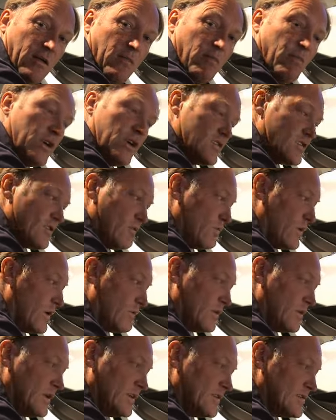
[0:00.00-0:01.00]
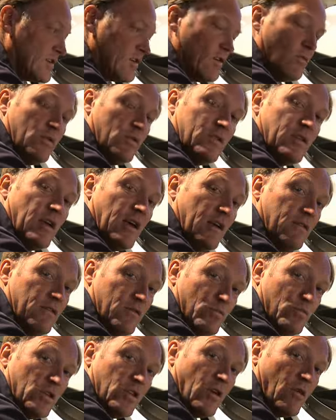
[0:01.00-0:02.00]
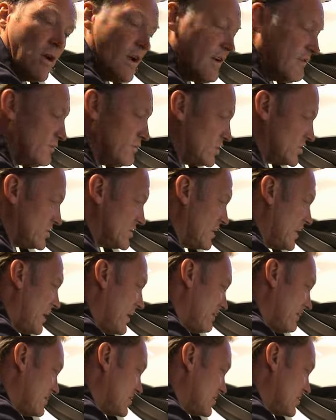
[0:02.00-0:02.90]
based on where we need to go with Dave, and we don't have much left.